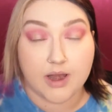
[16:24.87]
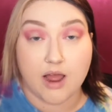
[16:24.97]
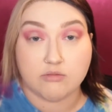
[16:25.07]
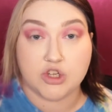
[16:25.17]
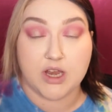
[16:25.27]

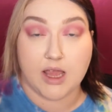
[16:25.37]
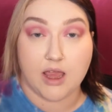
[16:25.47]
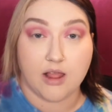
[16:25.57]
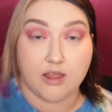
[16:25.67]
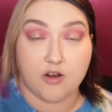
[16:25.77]
Now I'm just
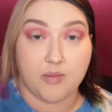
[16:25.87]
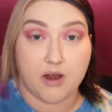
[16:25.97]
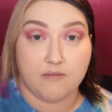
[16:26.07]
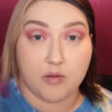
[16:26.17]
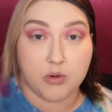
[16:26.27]
taking a little
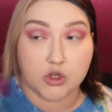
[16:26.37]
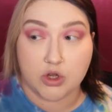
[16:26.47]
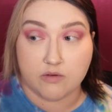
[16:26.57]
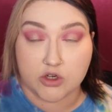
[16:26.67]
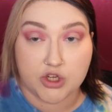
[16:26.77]
bit of the
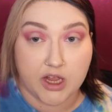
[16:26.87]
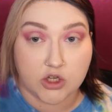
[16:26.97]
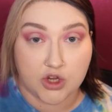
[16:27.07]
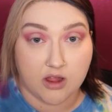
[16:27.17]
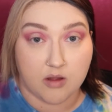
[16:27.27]
pushover
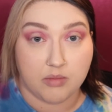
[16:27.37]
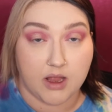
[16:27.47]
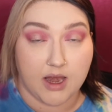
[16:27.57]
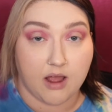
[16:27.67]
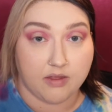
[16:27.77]
shade just to
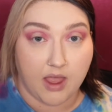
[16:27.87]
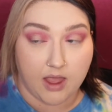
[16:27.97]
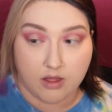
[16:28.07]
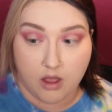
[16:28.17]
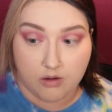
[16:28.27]
blend out the
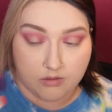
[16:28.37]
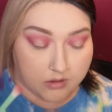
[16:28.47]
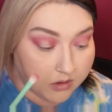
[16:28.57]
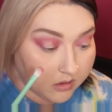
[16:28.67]
halo.